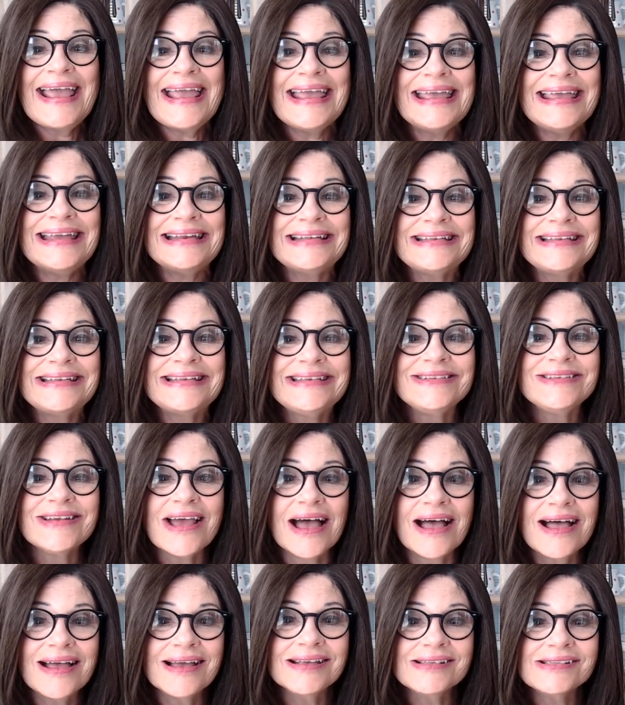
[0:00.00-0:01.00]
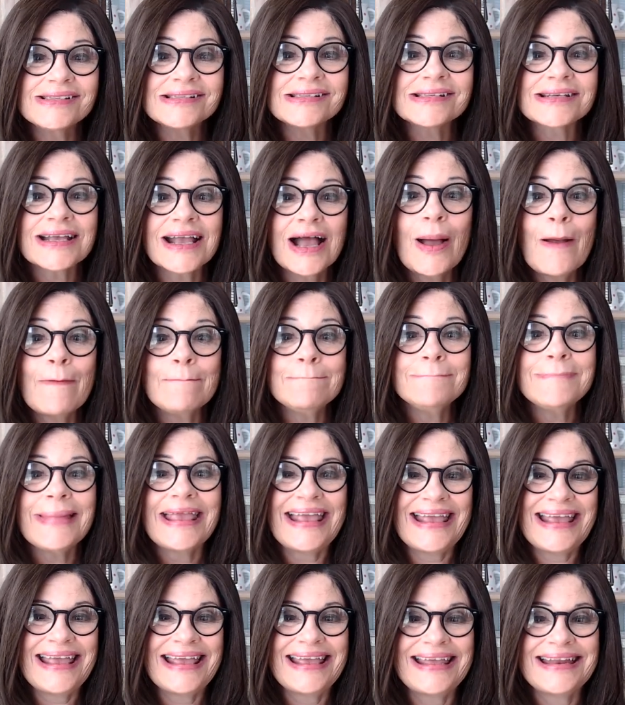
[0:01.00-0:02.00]
it does come
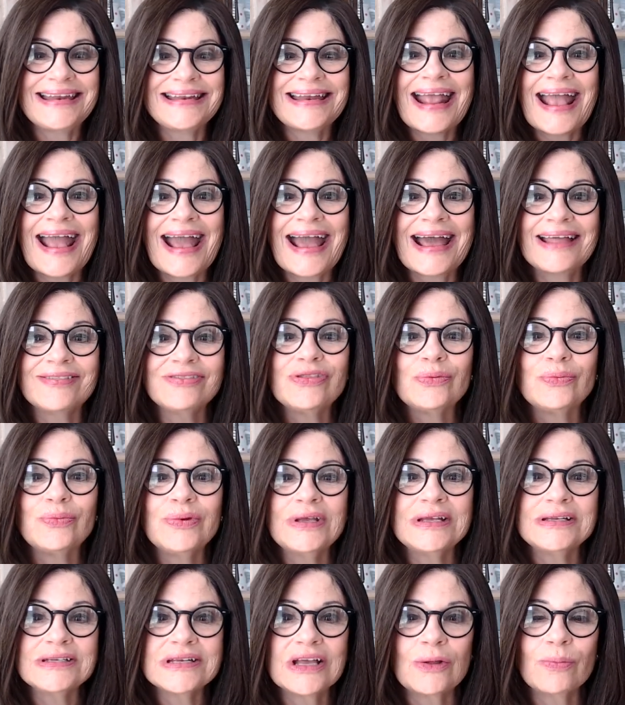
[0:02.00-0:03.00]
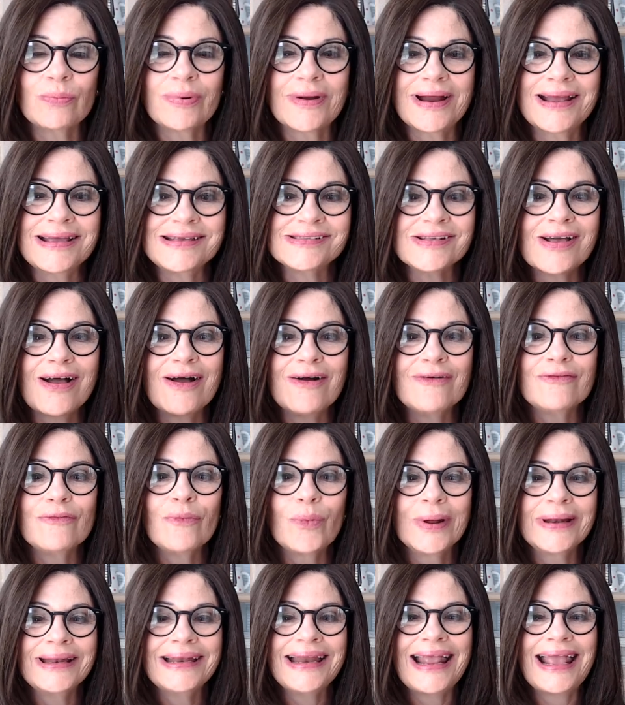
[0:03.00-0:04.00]
in at the retail price of
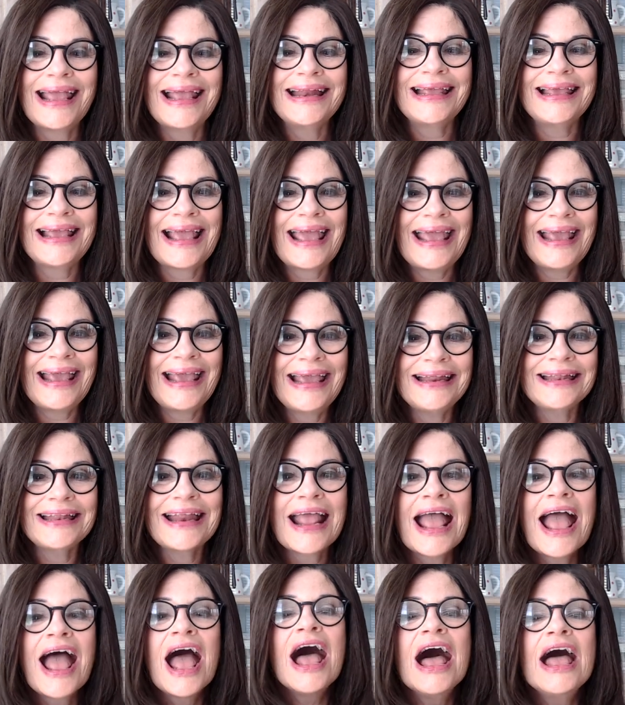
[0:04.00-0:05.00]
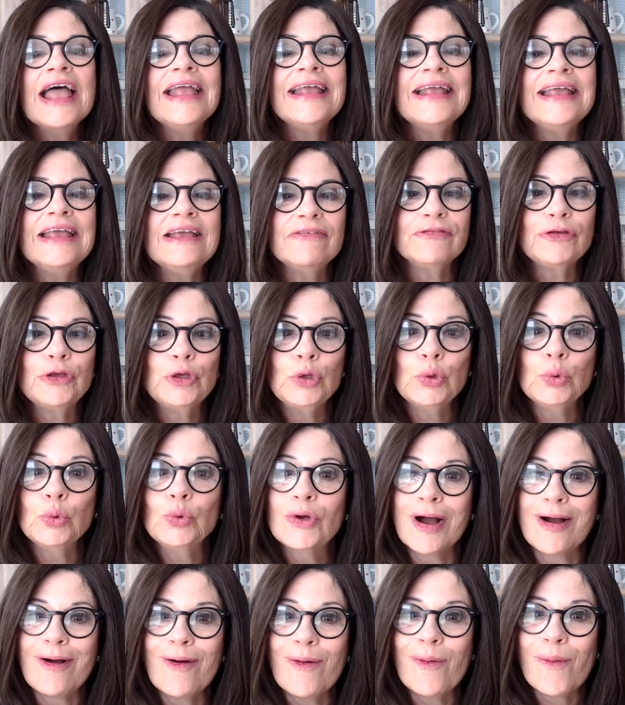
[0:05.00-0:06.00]
188 if you
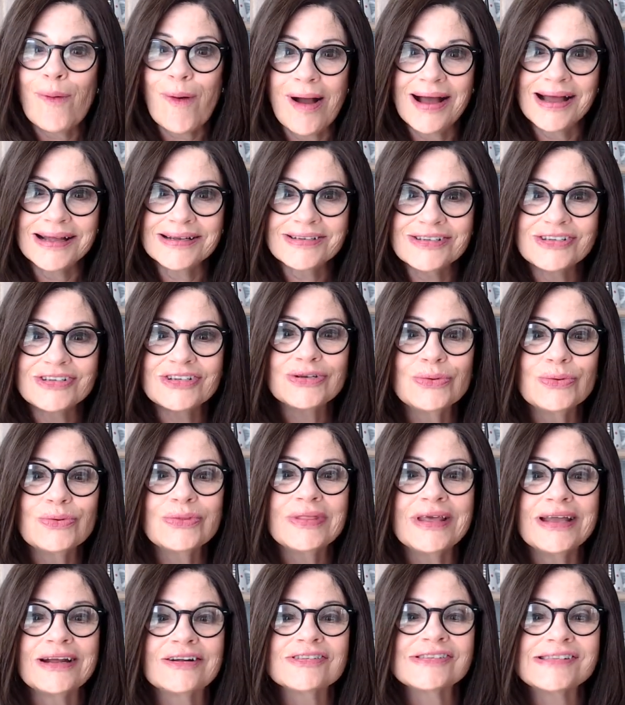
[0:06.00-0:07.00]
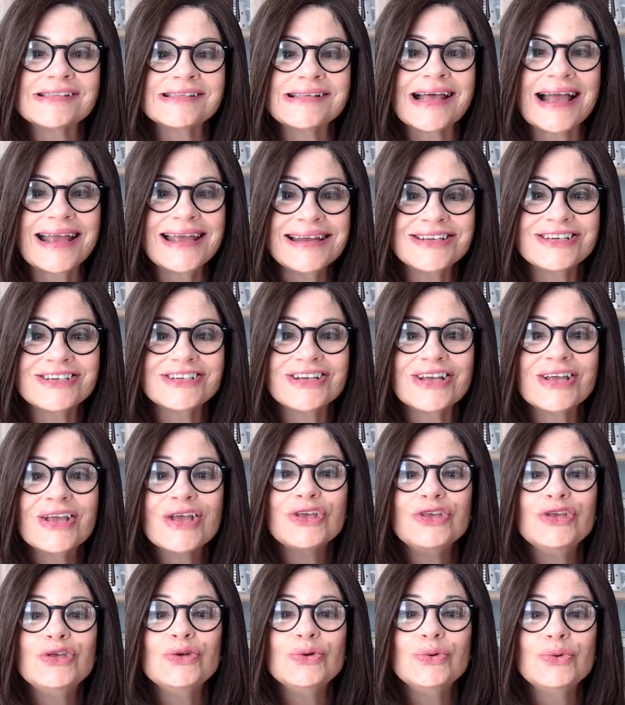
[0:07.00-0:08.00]
go onto their site,
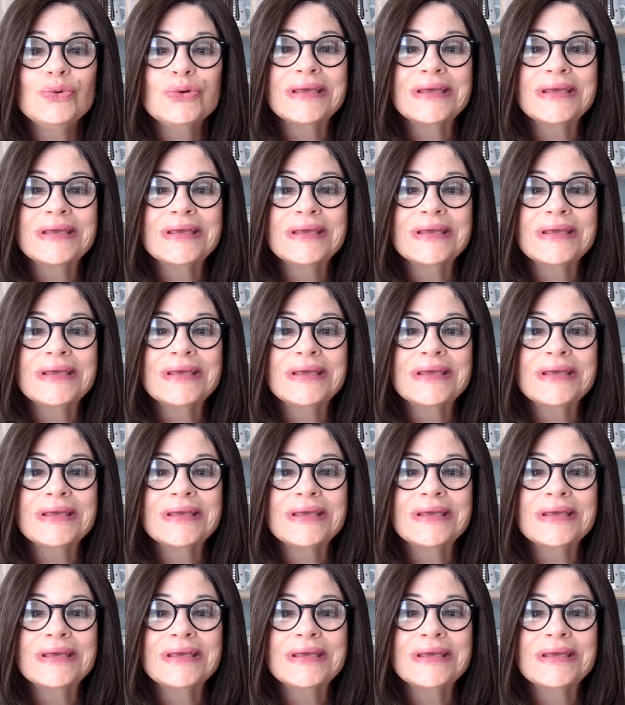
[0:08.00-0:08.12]
you